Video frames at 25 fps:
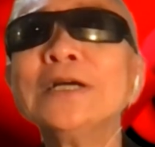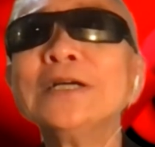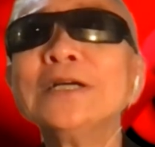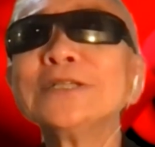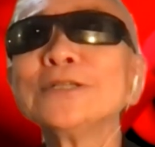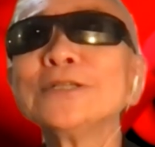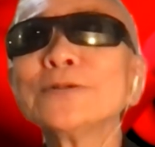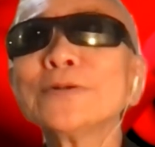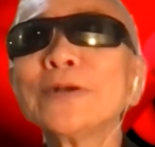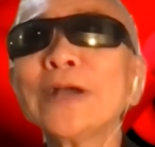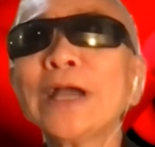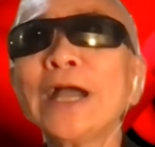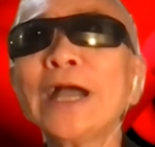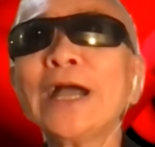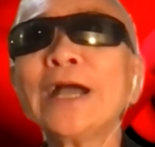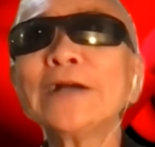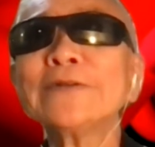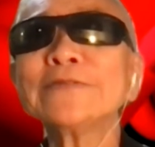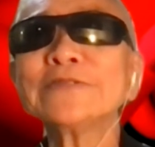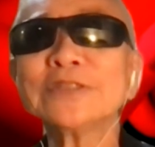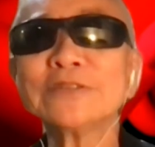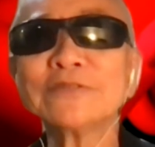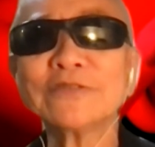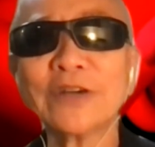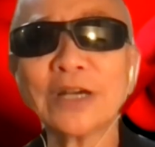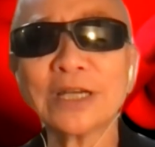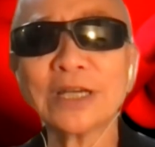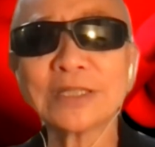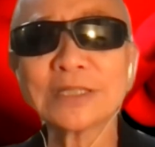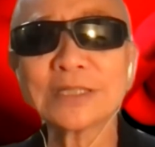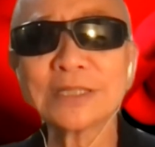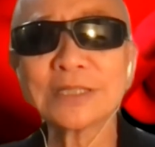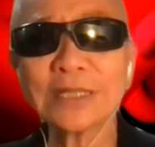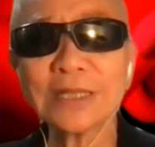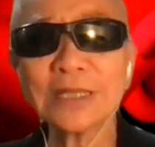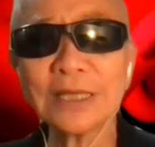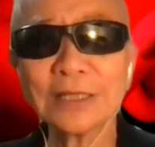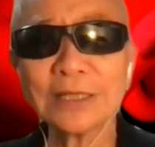You have the
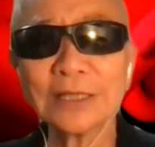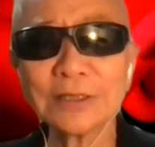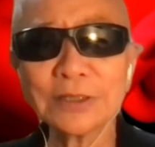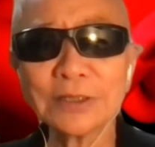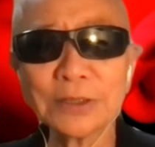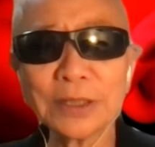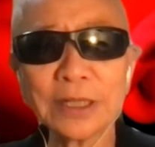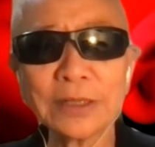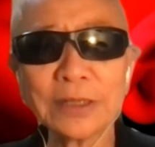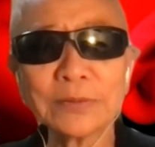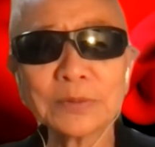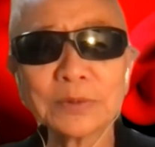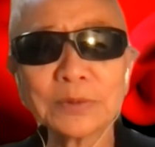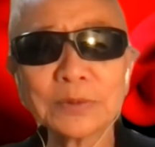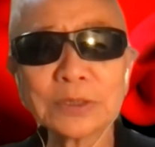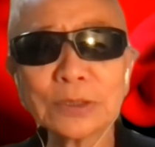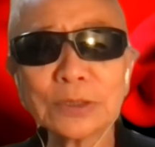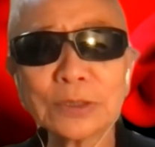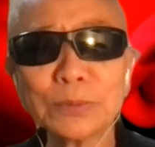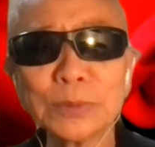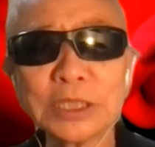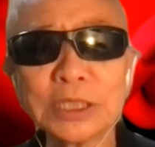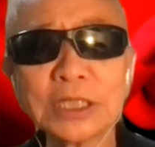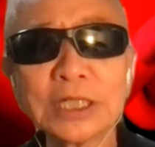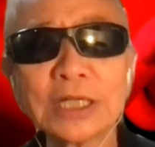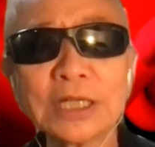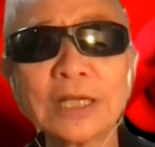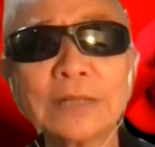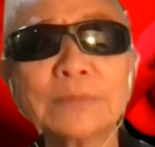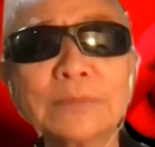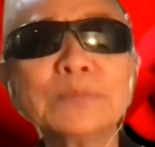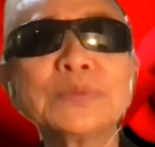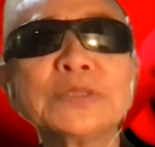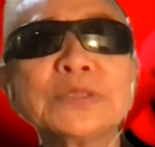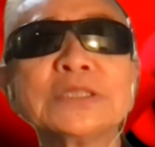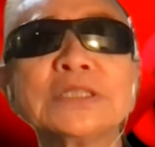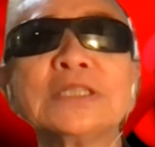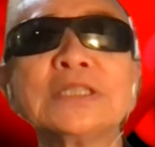vaccine, you have so many
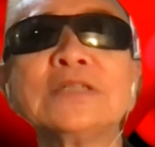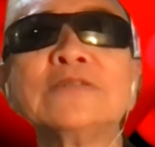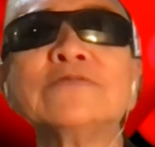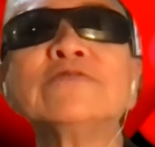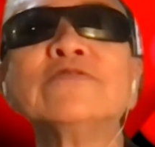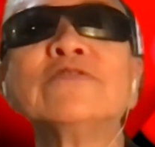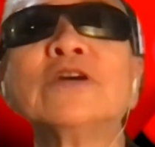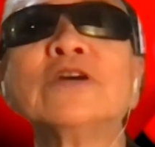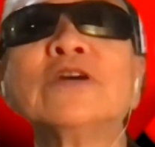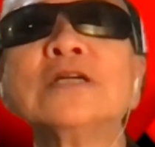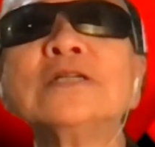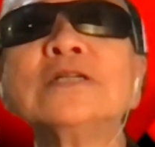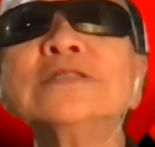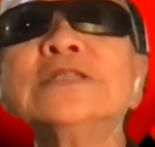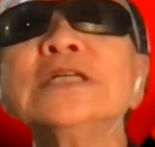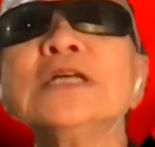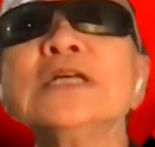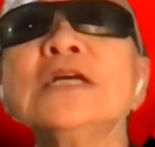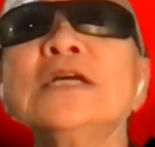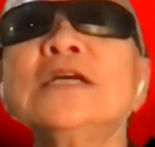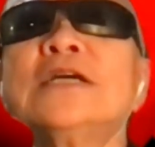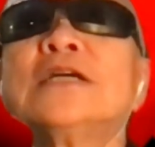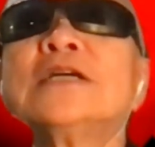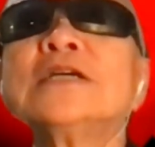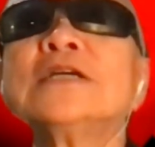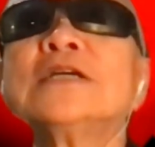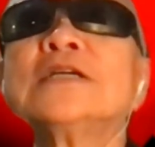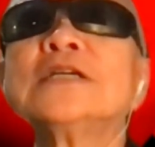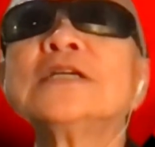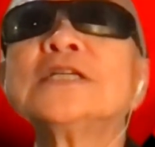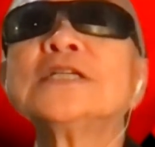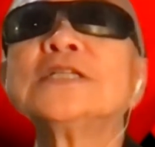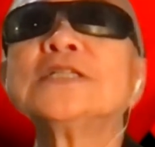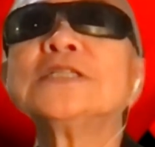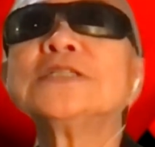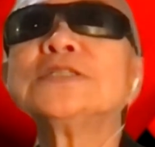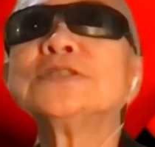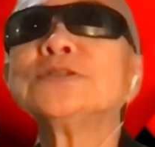companies involved,
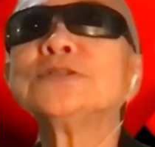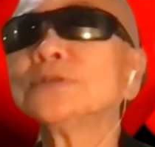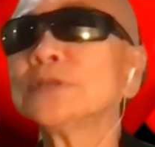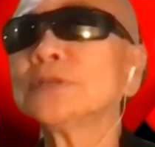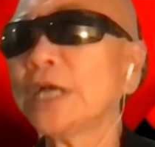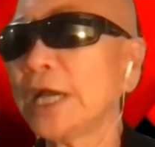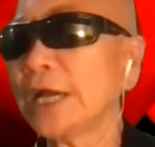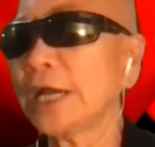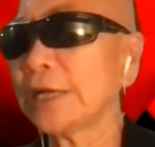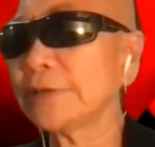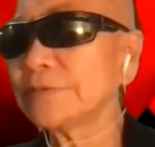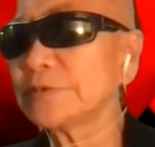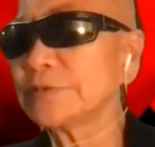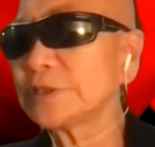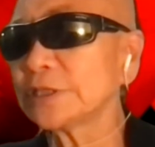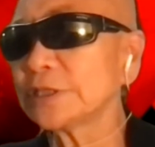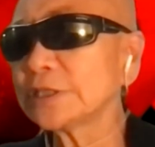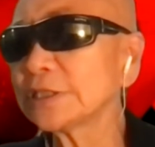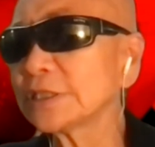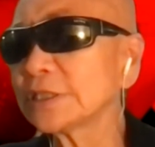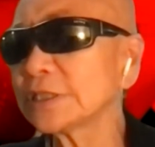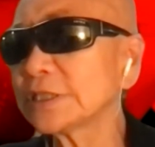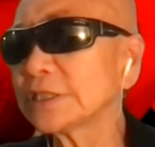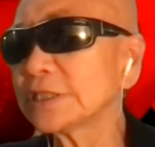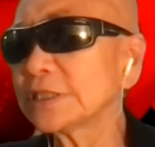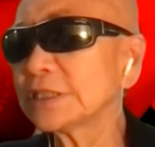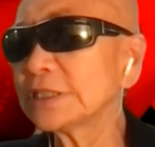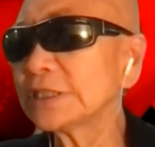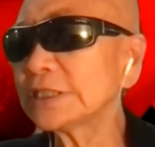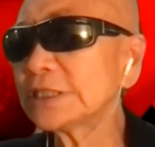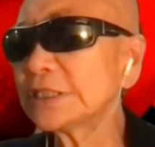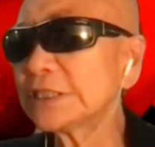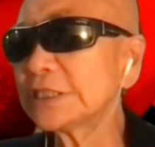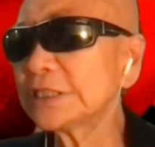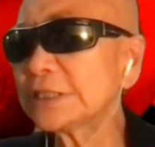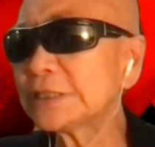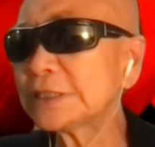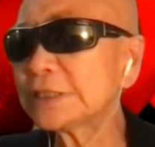you have the
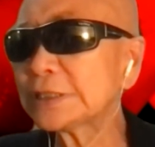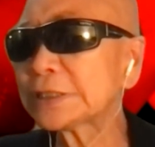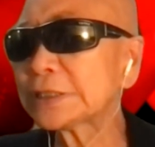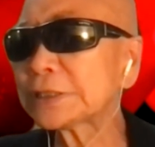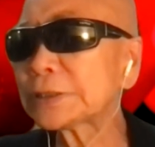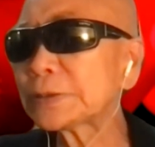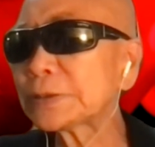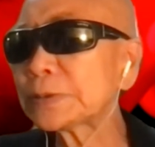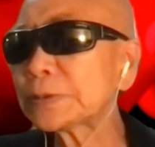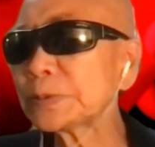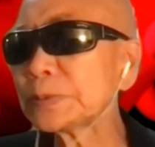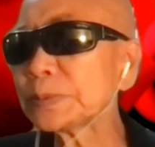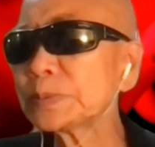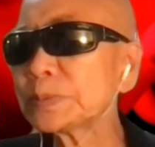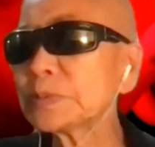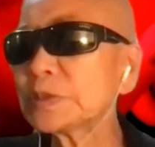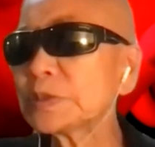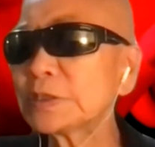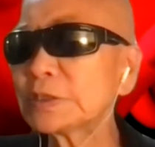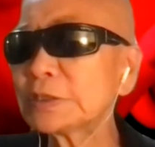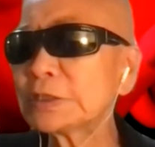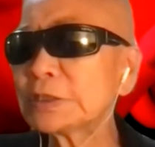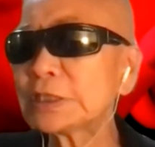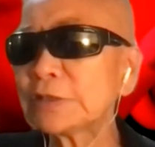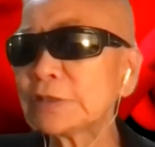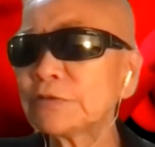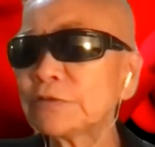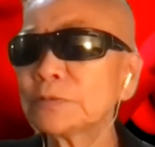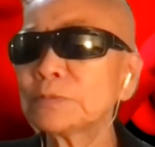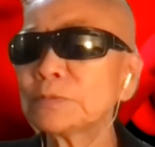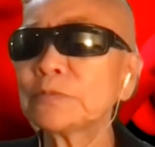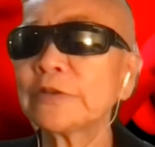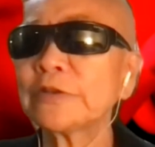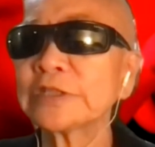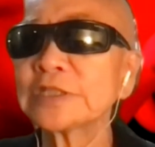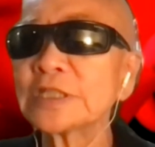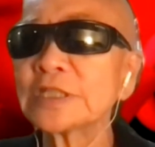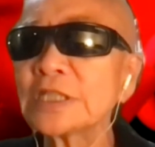
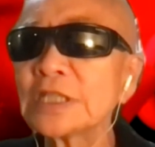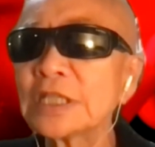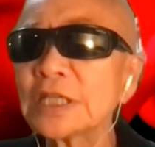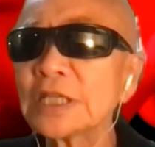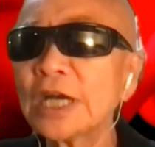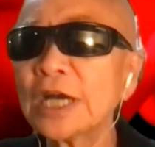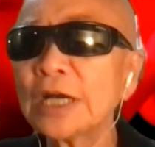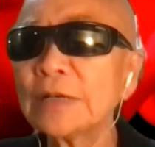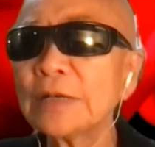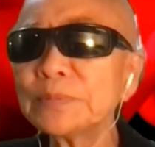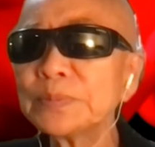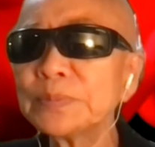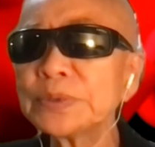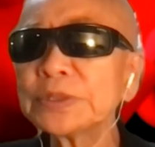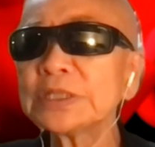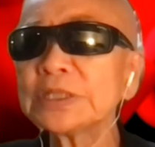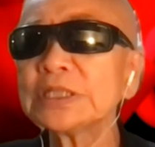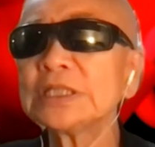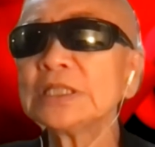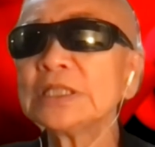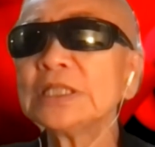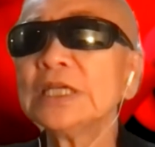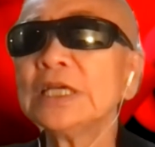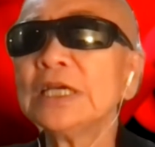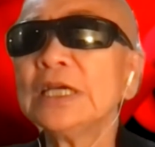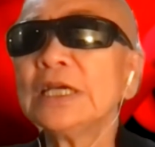different vaccine company,